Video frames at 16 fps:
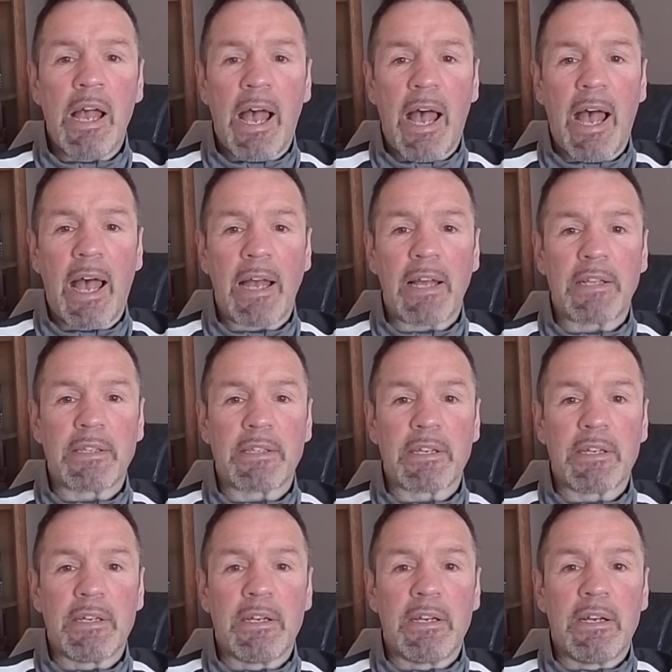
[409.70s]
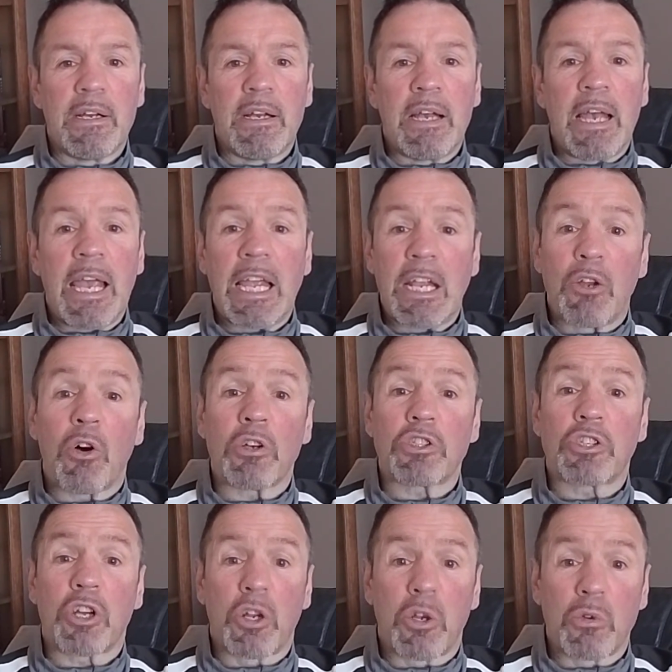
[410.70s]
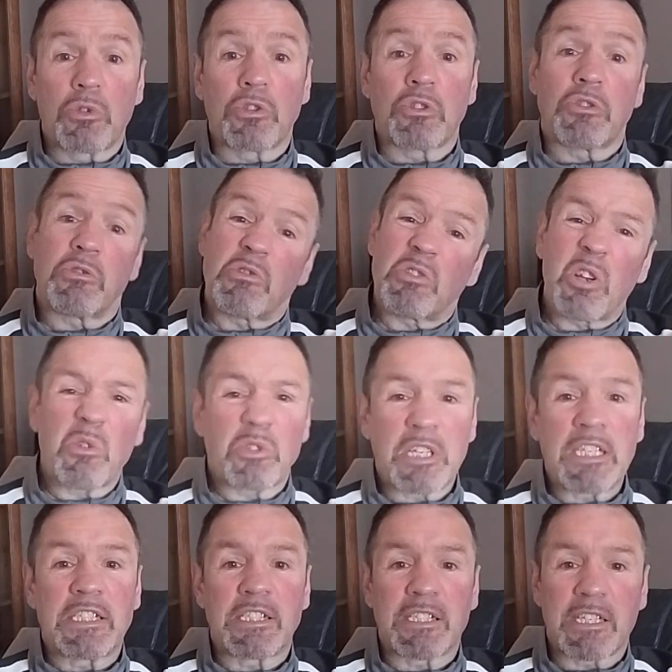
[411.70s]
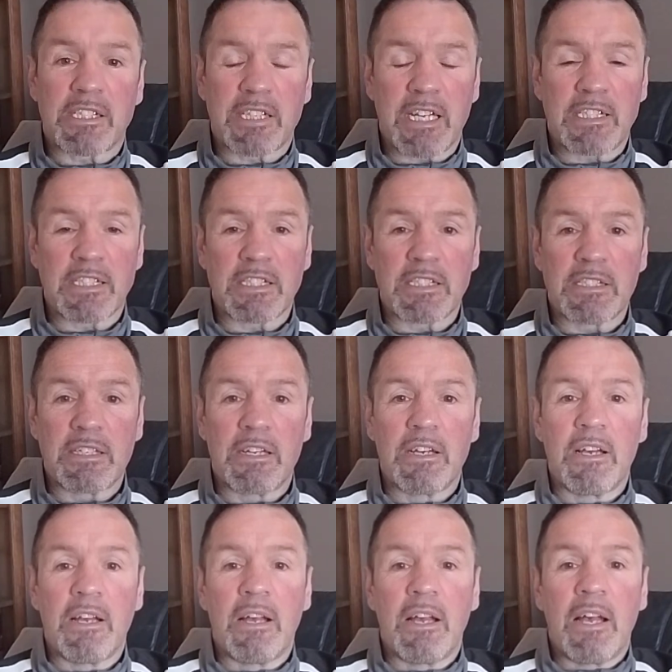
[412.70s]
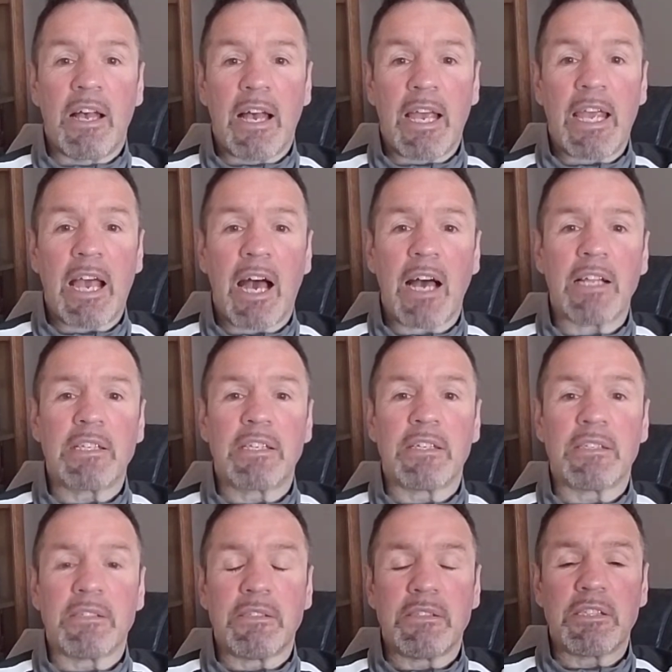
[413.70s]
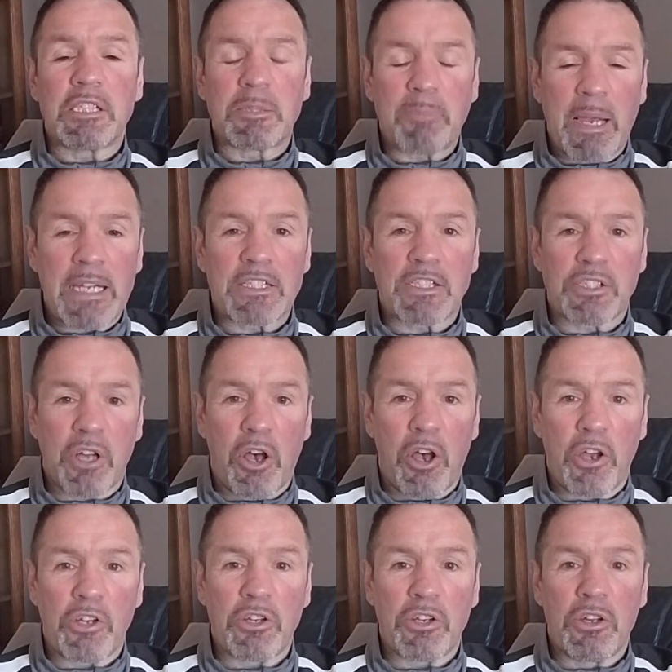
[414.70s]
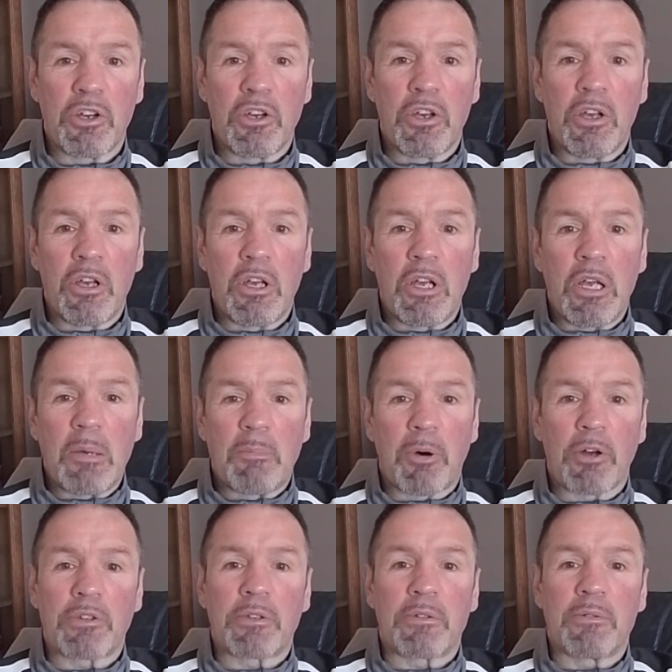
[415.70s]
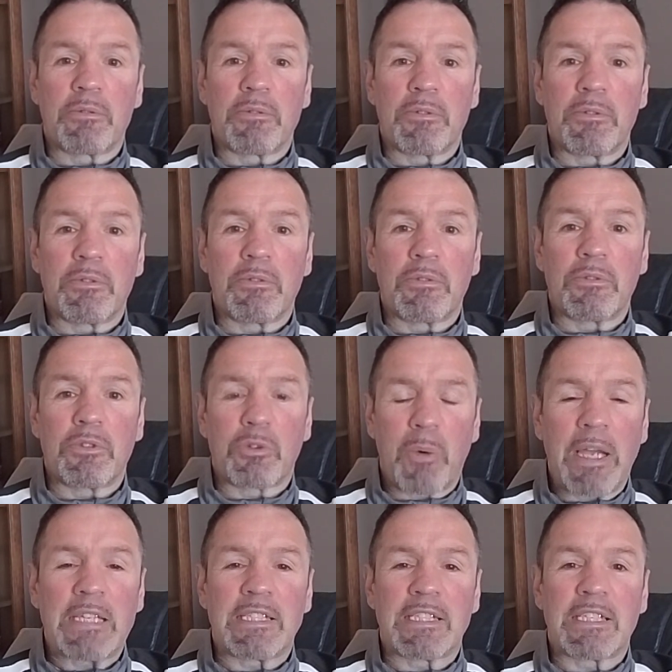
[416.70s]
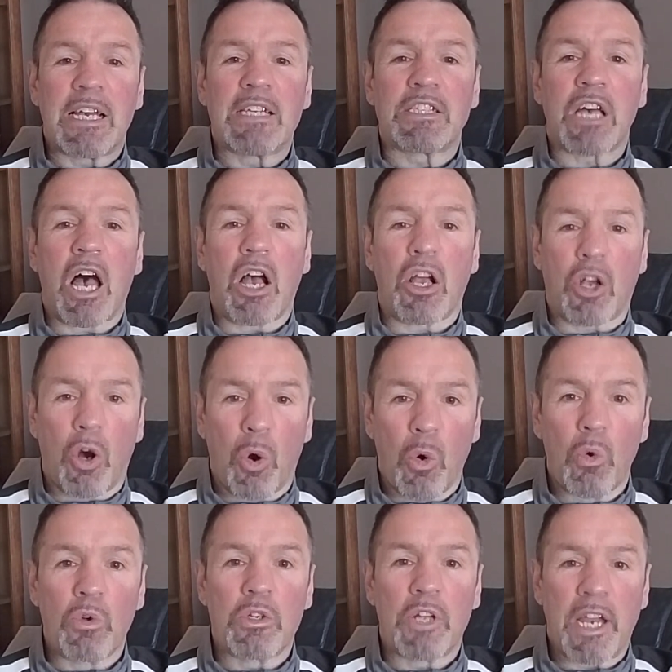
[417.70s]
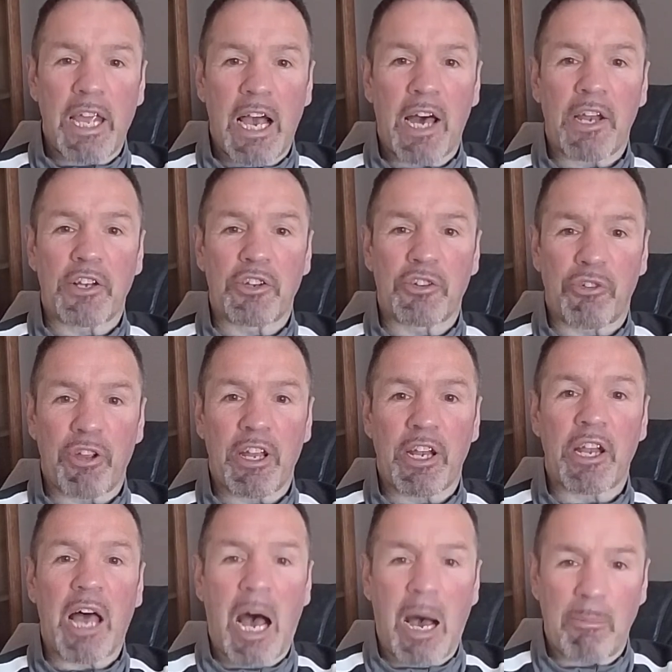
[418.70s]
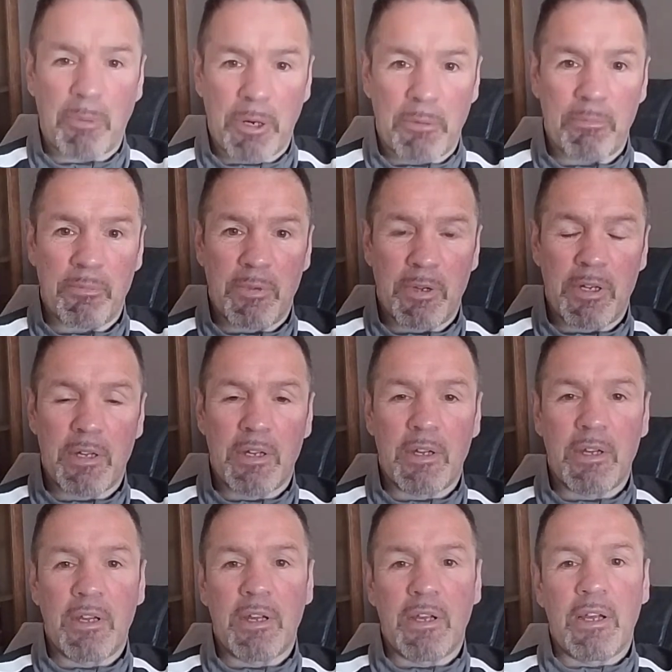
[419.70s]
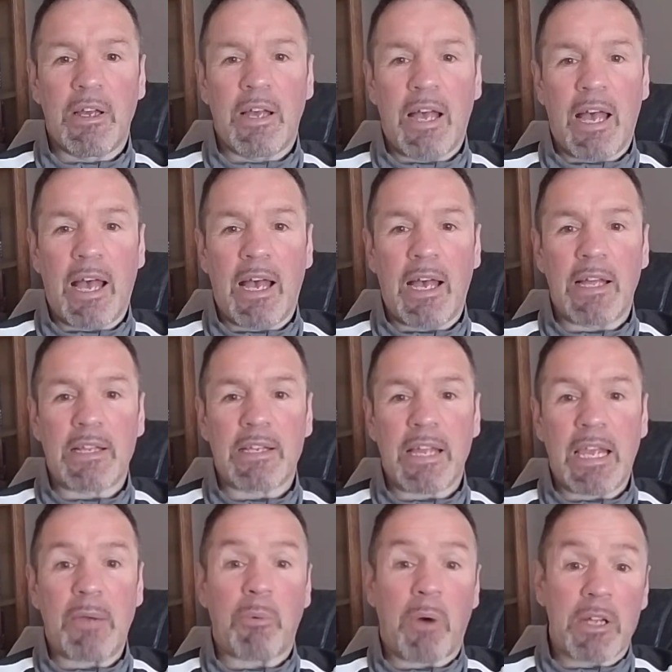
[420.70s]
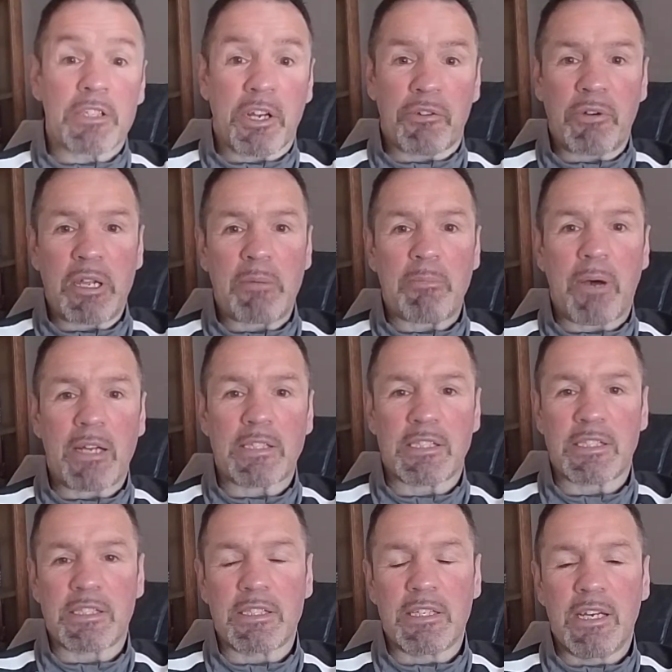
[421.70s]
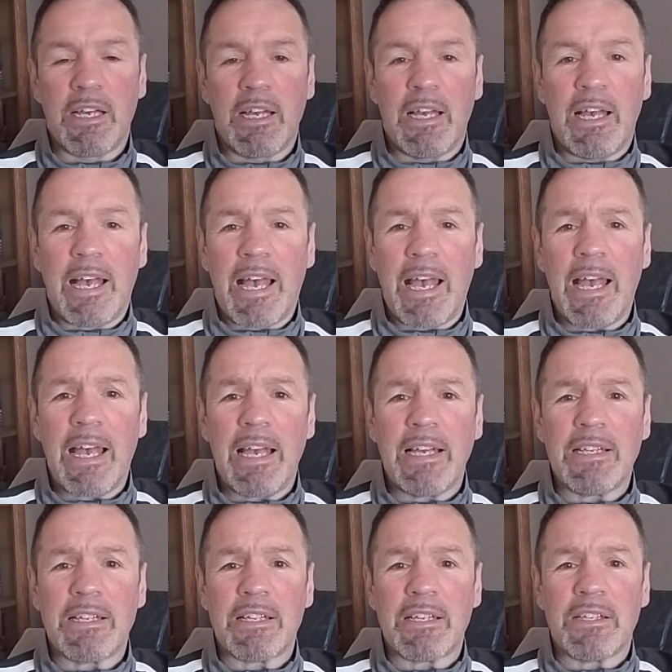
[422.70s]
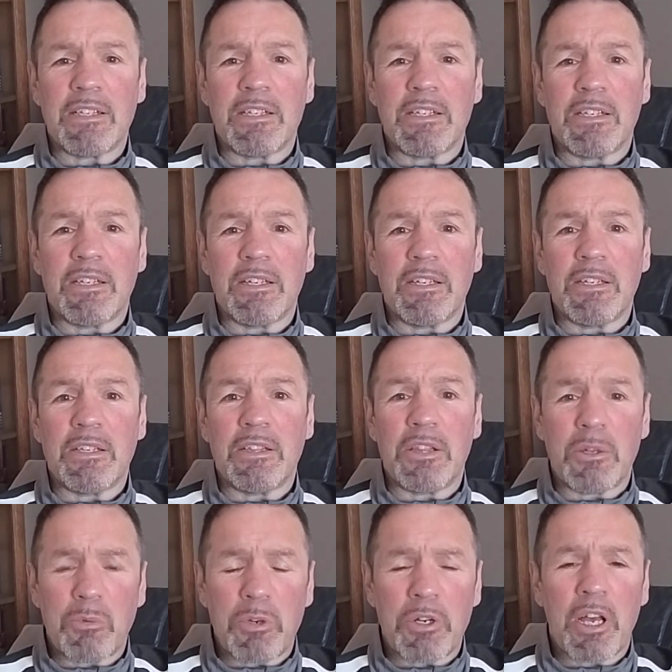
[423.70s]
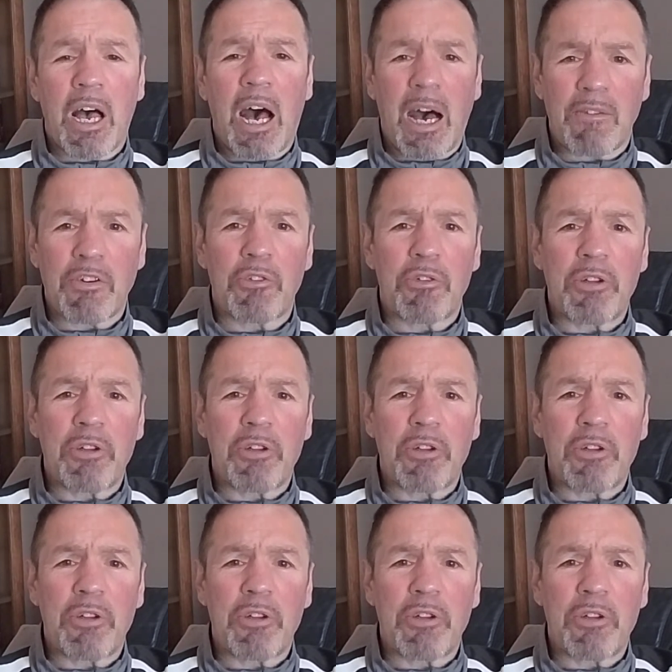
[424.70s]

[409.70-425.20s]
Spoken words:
And he lost a close-ish decision. He had Spinks down, but Dwight says a cold that he had in training hampered him and he wanted a rematch. And they were to have a